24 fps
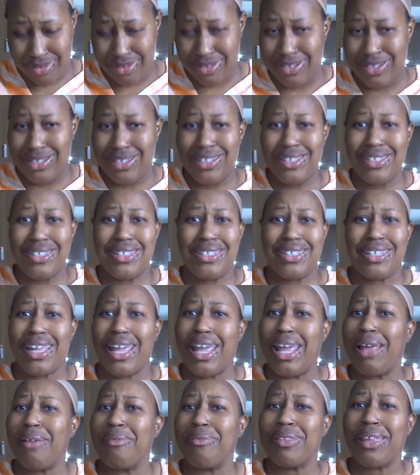This
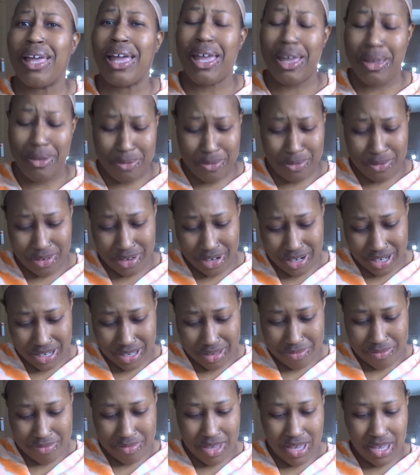damn thing
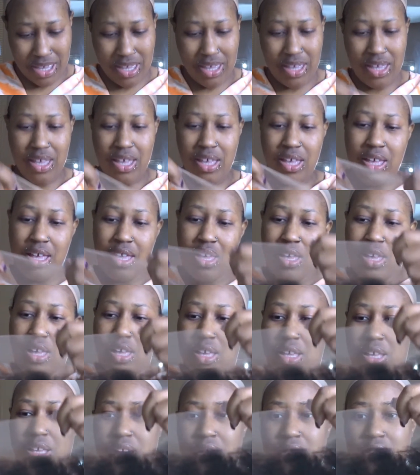working me.
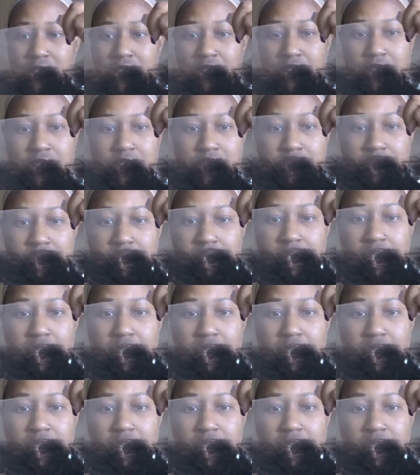So this